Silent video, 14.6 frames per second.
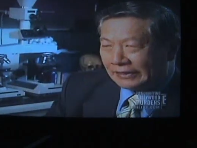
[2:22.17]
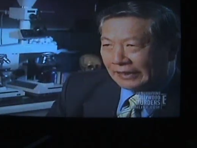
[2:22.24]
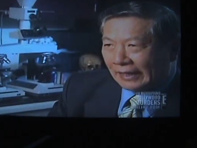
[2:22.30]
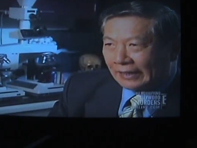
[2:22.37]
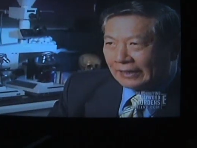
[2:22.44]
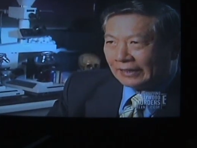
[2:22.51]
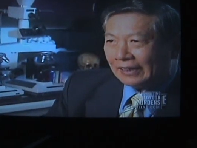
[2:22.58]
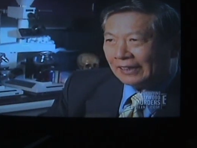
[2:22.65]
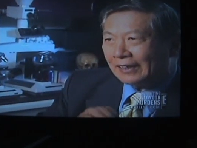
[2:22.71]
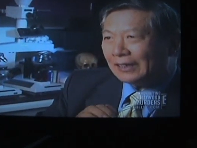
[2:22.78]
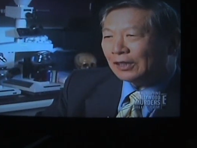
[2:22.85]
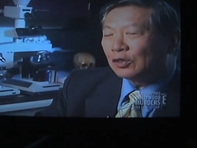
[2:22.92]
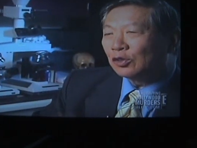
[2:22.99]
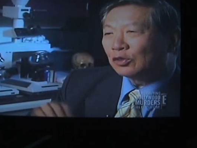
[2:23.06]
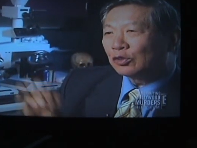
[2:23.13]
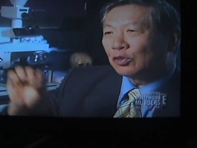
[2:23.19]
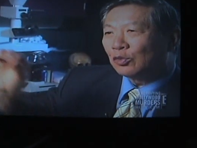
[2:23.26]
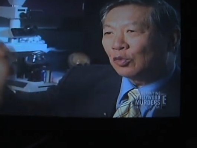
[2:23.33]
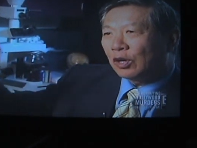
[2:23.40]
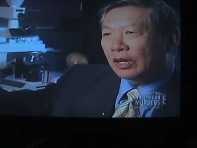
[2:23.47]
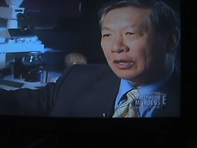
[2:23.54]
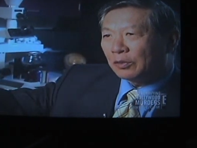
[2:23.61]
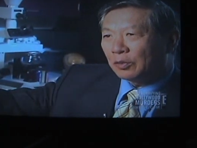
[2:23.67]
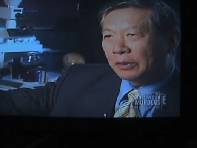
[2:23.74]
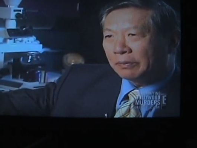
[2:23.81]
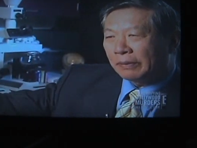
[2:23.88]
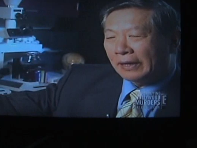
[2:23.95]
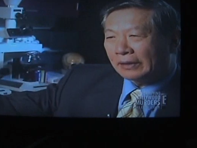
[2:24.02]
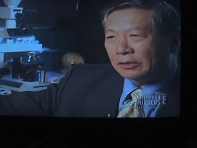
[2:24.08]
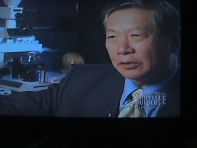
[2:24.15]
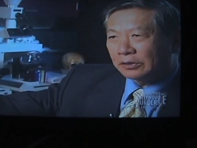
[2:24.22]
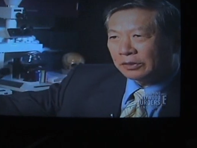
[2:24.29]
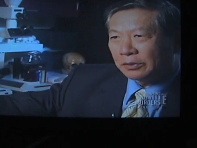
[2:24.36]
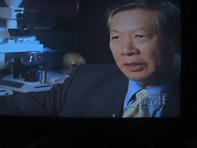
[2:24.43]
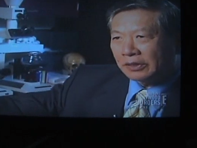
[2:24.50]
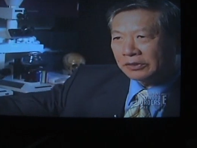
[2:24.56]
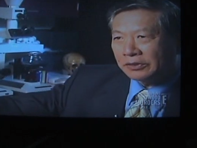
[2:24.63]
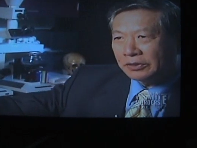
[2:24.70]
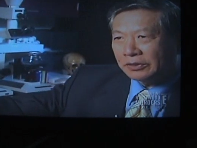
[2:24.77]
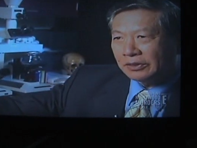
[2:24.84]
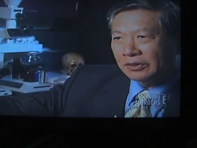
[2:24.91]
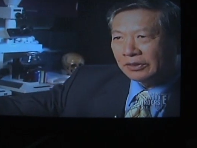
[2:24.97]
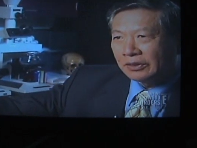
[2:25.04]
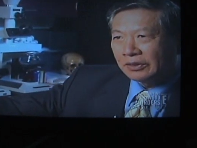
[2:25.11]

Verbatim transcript: exactly he going to walk away back to the restaurant.